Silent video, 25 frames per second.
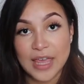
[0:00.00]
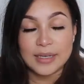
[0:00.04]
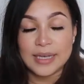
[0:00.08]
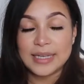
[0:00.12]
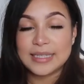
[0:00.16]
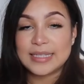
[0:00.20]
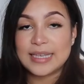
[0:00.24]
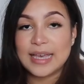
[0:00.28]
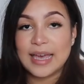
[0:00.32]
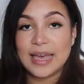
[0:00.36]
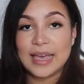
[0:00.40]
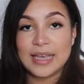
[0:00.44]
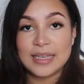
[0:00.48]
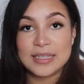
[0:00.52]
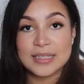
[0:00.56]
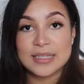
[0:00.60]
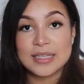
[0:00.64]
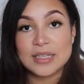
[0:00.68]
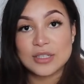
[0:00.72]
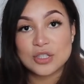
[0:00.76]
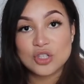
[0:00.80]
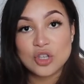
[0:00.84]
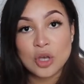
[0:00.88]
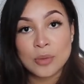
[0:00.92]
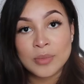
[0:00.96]
It
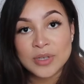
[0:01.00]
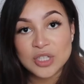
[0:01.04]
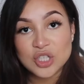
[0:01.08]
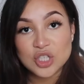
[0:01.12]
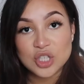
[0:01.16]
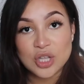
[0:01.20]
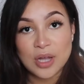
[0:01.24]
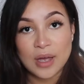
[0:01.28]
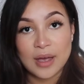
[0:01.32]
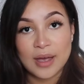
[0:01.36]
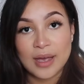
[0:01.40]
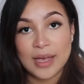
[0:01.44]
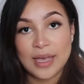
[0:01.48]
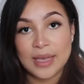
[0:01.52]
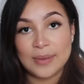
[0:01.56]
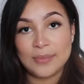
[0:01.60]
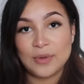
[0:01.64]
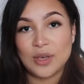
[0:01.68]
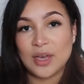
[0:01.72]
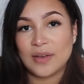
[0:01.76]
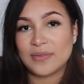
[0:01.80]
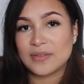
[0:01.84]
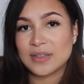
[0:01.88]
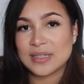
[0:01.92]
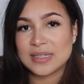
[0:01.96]
takes so much time.
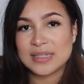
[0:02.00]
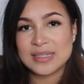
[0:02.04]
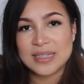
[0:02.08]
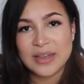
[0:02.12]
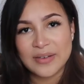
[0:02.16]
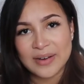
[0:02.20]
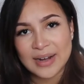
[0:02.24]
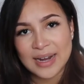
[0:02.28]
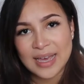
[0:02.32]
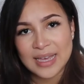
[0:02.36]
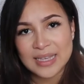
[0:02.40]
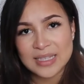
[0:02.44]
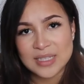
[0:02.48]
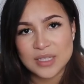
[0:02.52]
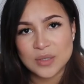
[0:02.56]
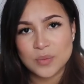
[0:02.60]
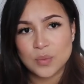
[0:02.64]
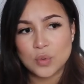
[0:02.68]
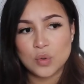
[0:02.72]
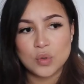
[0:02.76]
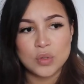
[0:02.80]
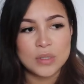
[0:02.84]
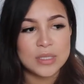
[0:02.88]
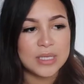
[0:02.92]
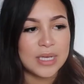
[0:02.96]
You have to sterilize the
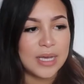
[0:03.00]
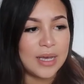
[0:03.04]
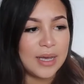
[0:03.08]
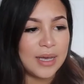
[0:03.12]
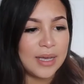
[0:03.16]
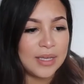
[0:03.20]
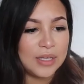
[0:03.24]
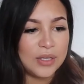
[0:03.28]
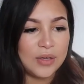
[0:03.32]
water,